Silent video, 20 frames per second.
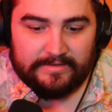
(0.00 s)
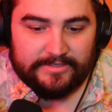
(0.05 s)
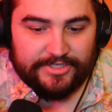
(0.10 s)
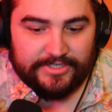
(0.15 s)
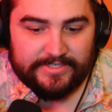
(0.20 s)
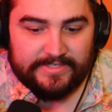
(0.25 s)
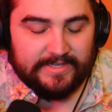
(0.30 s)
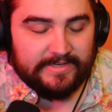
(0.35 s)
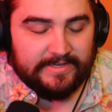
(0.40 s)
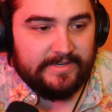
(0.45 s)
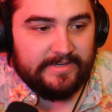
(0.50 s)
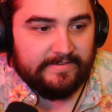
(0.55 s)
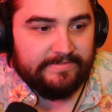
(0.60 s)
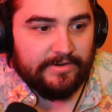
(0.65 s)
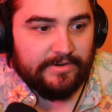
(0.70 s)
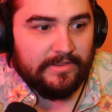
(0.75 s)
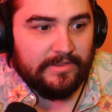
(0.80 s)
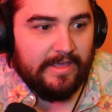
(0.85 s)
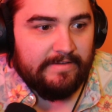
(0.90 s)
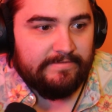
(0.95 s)
just a
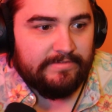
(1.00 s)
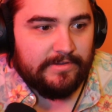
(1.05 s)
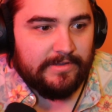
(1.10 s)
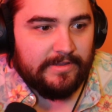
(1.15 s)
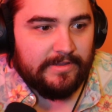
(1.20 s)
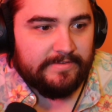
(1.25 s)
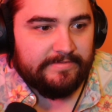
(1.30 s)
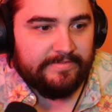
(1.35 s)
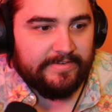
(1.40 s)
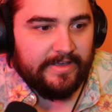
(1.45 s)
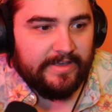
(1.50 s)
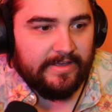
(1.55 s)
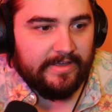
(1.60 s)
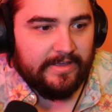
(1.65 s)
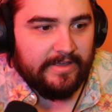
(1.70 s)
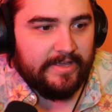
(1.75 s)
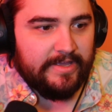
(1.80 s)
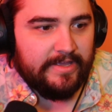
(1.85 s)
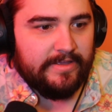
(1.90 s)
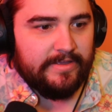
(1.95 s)
different level
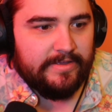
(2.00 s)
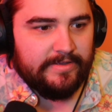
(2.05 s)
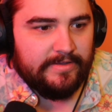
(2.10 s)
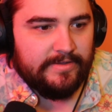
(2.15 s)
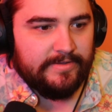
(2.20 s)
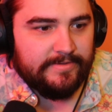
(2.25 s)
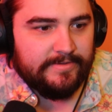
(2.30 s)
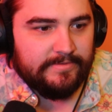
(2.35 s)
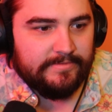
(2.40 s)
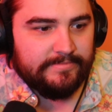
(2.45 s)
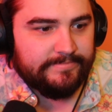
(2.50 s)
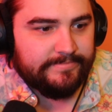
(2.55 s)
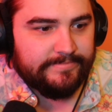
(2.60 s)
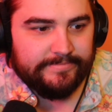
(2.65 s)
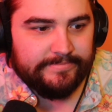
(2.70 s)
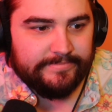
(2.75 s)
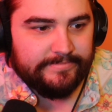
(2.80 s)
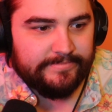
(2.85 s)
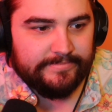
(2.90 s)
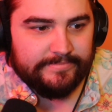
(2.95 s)
of
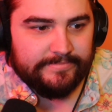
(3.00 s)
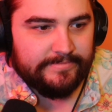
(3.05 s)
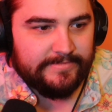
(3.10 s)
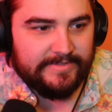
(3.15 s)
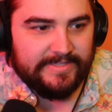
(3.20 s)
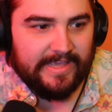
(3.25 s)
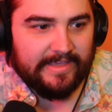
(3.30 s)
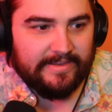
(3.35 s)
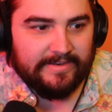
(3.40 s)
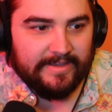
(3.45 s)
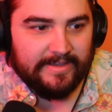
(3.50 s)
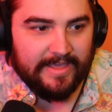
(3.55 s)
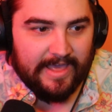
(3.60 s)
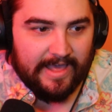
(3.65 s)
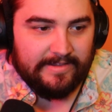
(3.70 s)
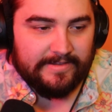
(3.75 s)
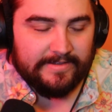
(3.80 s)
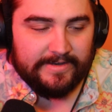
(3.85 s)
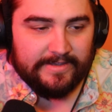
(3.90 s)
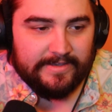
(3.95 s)

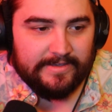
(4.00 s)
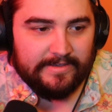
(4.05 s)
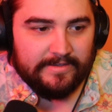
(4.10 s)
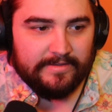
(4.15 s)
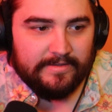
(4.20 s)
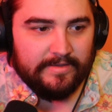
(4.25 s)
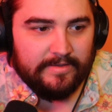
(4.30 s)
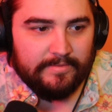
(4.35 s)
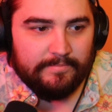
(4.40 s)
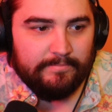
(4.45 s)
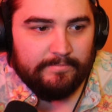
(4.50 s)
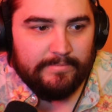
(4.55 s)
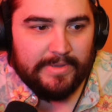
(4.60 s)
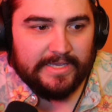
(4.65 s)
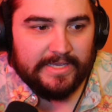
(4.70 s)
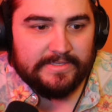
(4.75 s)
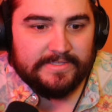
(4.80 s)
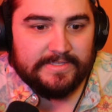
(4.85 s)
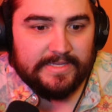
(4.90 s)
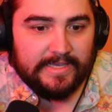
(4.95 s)
technicality
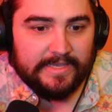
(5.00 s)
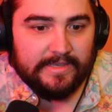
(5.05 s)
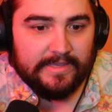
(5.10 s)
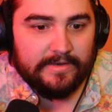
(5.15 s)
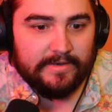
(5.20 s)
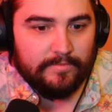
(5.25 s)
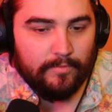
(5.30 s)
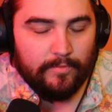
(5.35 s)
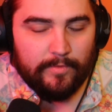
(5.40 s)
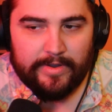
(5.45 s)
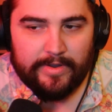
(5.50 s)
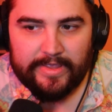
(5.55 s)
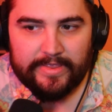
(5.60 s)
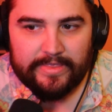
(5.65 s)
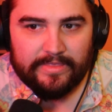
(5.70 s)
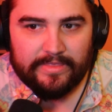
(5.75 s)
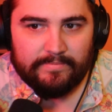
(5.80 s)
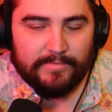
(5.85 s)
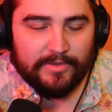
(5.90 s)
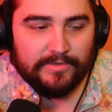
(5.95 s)
mixed in
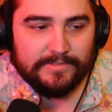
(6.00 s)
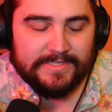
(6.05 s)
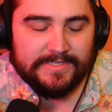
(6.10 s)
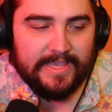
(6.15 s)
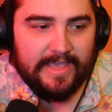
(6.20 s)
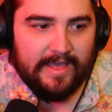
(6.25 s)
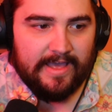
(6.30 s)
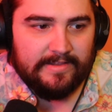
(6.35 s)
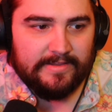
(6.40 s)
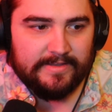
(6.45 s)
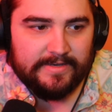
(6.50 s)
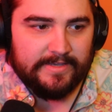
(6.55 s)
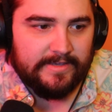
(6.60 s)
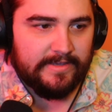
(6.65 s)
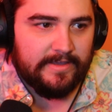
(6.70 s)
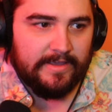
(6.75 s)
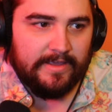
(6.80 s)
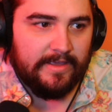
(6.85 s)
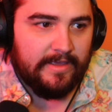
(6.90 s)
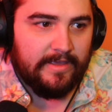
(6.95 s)
with musicality.